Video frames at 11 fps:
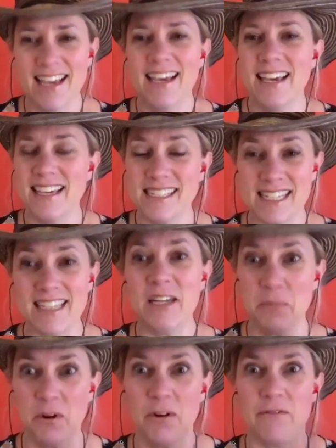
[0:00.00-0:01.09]
it gets a
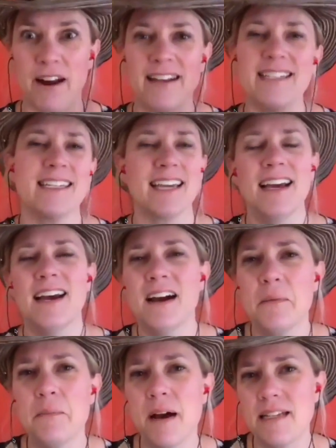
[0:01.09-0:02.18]
little more frantic.
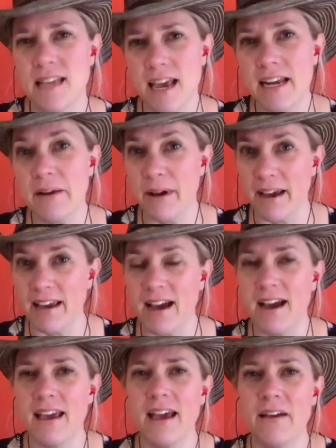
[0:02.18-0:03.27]
But anyway,
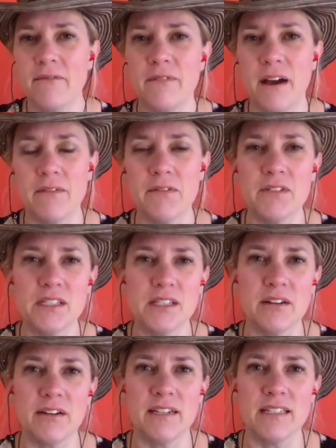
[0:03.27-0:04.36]
I have five different
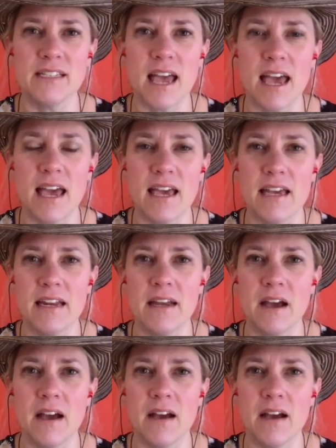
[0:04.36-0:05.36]
series, and